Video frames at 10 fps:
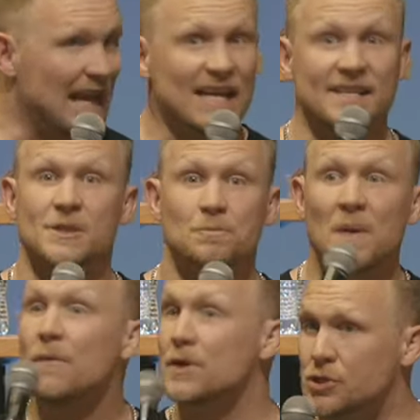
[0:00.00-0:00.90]
And it's
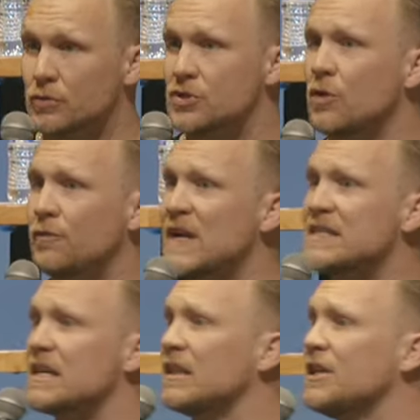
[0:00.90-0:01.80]
spiritual. So
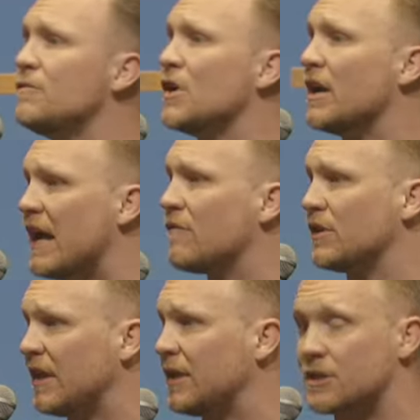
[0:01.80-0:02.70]
physically you've done
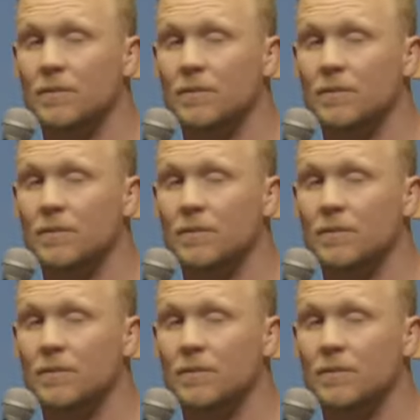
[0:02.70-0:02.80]
everything.